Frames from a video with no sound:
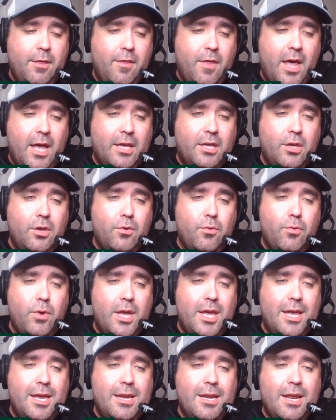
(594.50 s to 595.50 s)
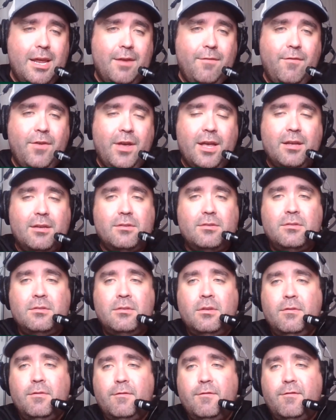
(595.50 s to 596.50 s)
Thank you in
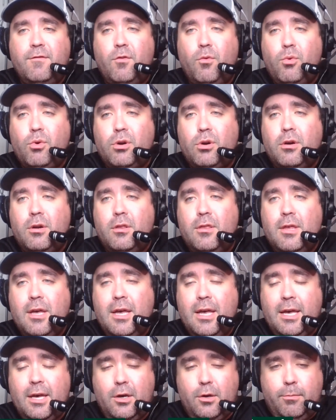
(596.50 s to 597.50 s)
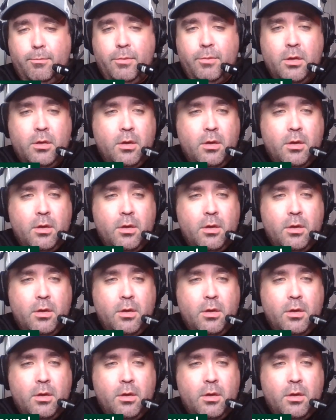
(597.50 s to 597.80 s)
advance for the help.